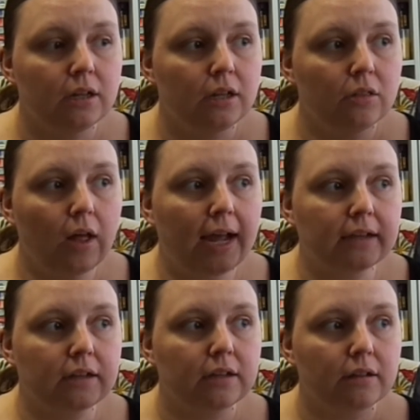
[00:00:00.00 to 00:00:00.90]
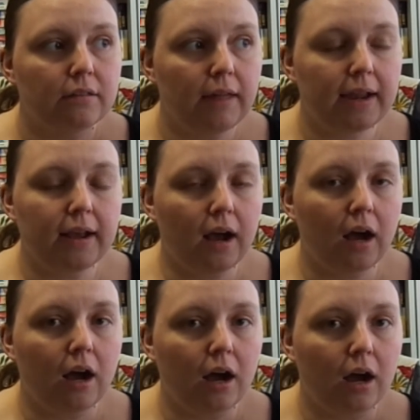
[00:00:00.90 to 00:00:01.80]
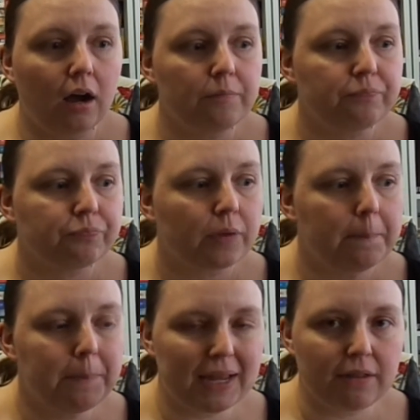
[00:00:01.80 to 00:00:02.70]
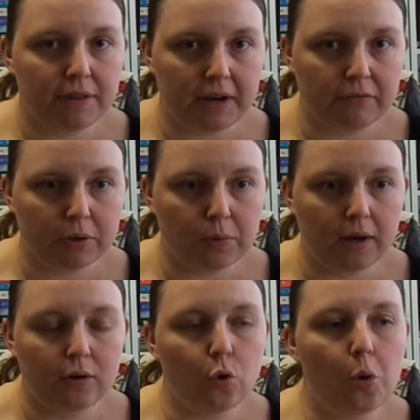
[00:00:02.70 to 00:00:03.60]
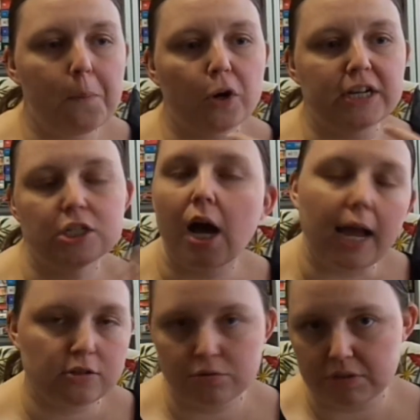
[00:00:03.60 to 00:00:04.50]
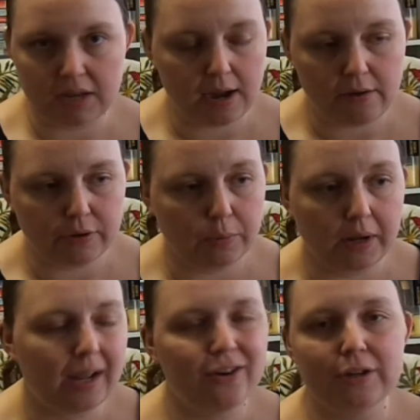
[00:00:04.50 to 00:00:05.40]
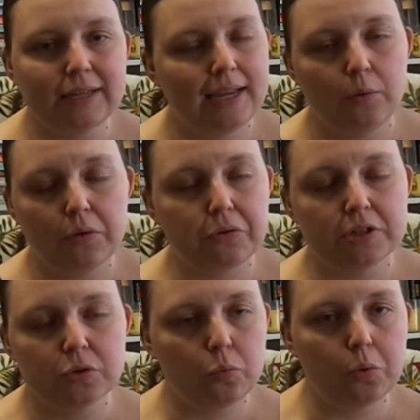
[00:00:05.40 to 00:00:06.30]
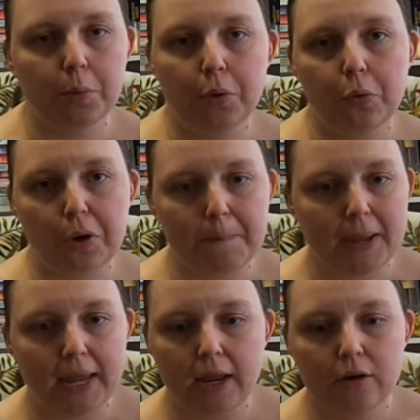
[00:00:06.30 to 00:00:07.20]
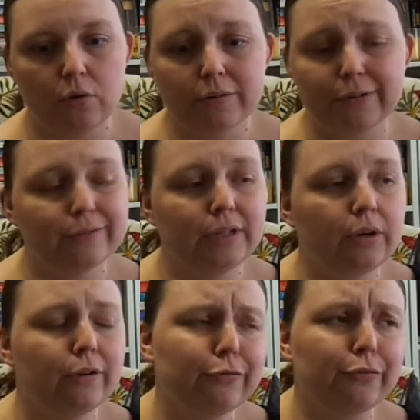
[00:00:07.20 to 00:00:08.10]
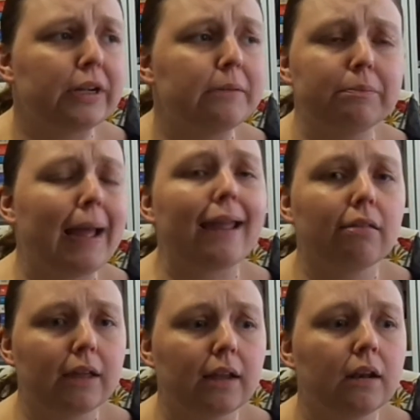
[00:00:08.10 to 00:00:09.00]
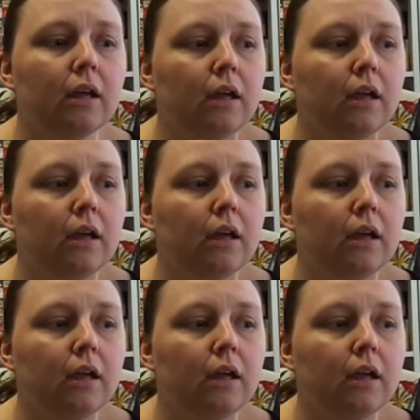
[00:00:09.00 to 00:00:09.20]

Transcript: like they are better than everyone or more entitled than everyone. I don't care whether it's a woman or a man or, you know, a friggin' alien.